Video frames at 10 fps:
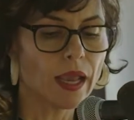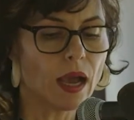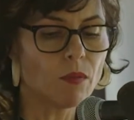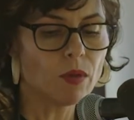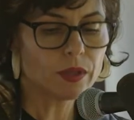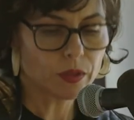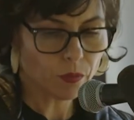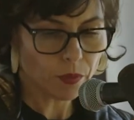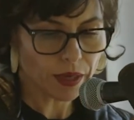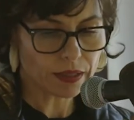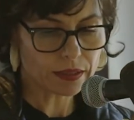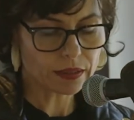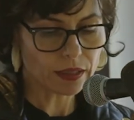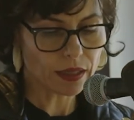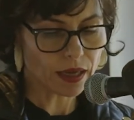I want a wet,
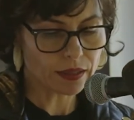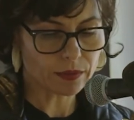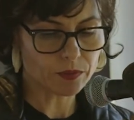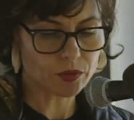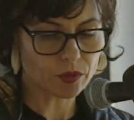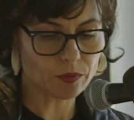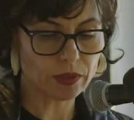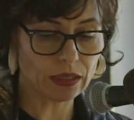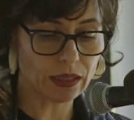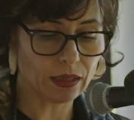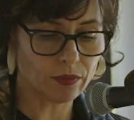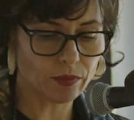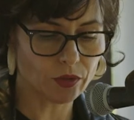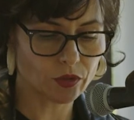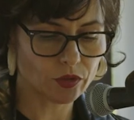light absorbing
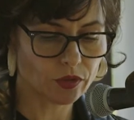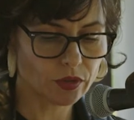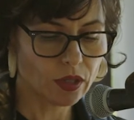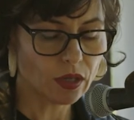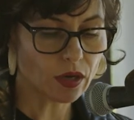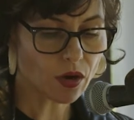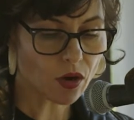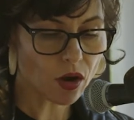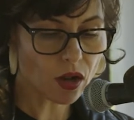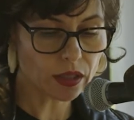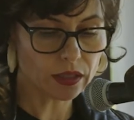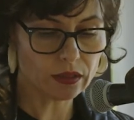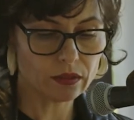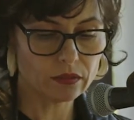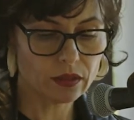language, a
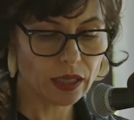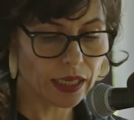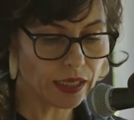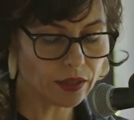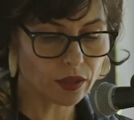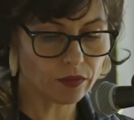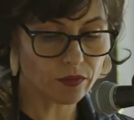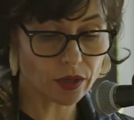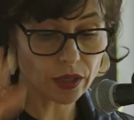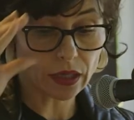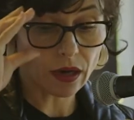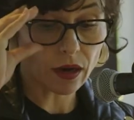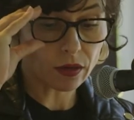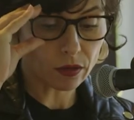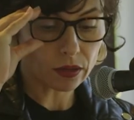crawling, heat converting
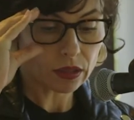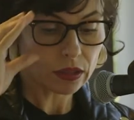argot,